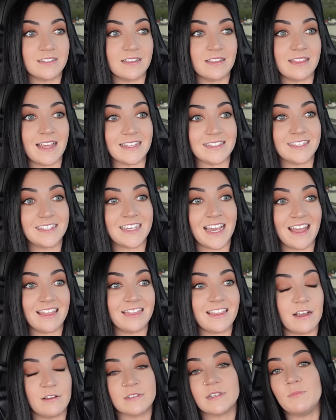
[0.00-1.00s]
that's
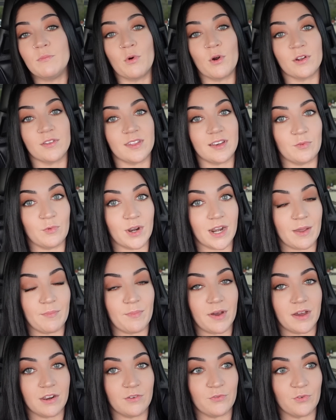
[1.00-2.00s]
10,000 more than what I
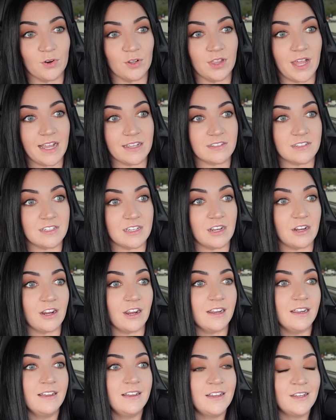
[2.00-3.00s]
bought it for last
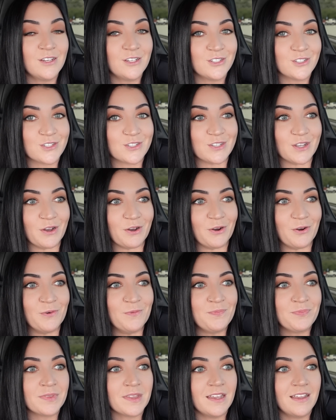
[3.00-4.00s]
year. So
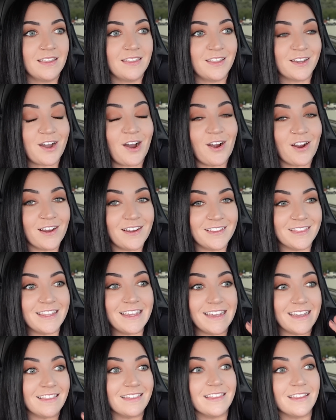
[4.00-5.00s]
the car,
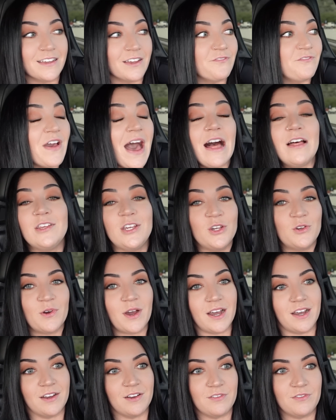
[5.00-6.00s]
the value
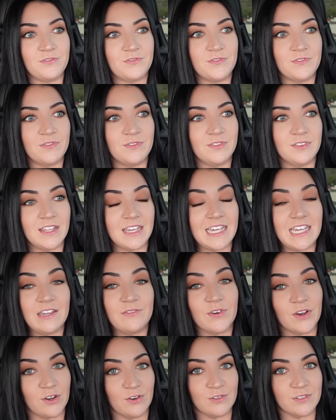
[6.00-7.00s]
of the
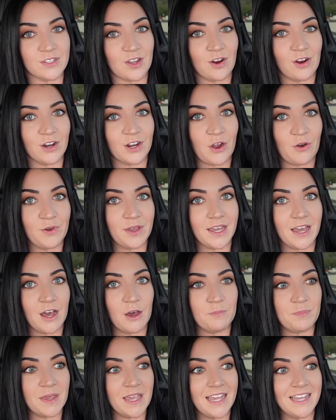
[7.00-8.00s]
Evos are going
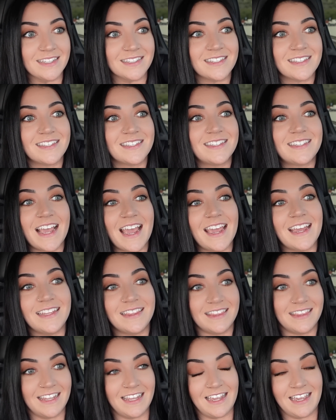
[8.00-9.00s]
up
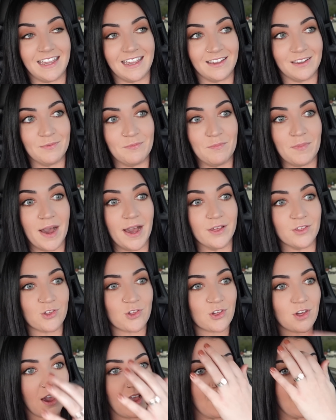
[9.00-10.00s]
insanely
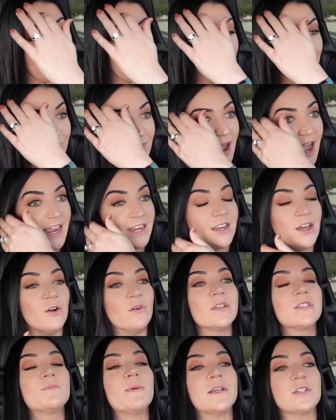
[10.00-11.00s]
much. I
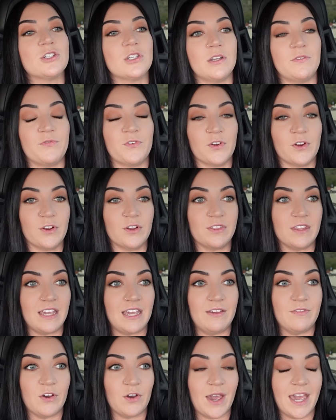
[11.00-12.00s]
know especially for the
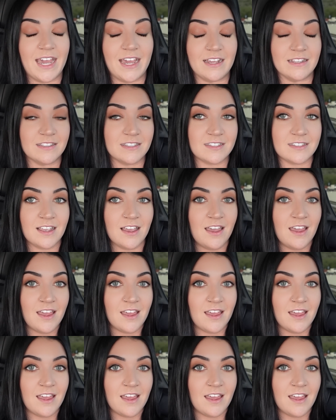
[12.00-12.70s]
Evo 8s,